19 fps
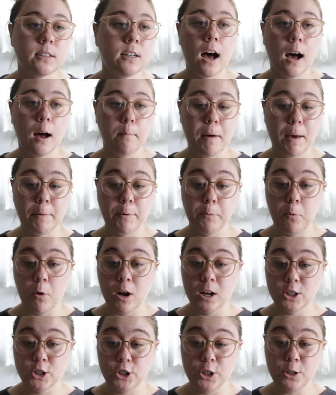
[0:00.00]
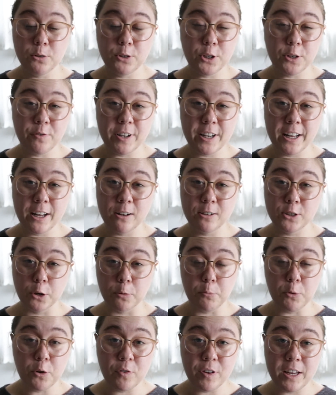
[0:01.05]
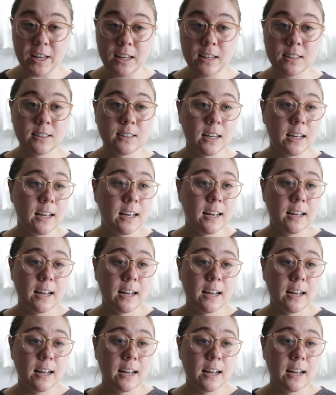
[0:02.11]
I would watch YouTube videos or movies.